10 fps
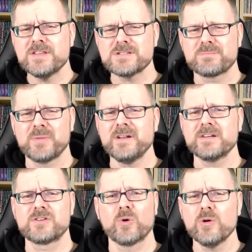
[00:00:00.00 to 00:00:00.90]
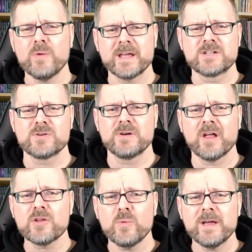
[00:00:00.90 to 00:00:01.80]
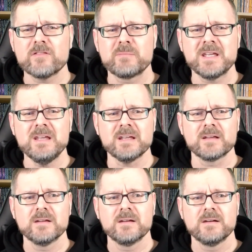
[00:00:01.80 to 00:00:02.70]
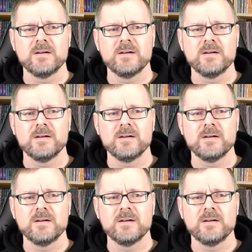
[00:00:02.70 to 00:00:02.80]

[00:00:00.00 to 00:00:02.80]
is but a doorway to another way of being.